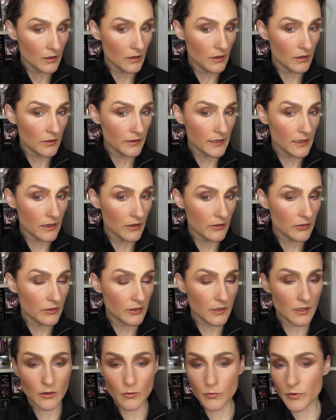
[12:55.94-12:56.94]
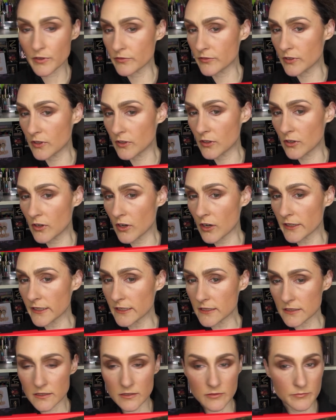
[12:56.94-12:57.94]
All right, I think we've got
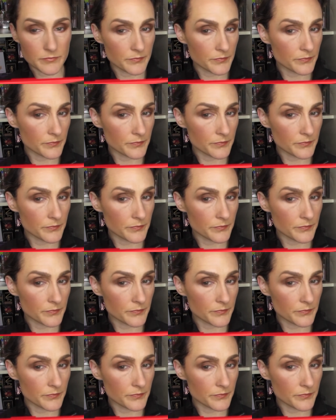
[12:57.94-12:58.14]
it.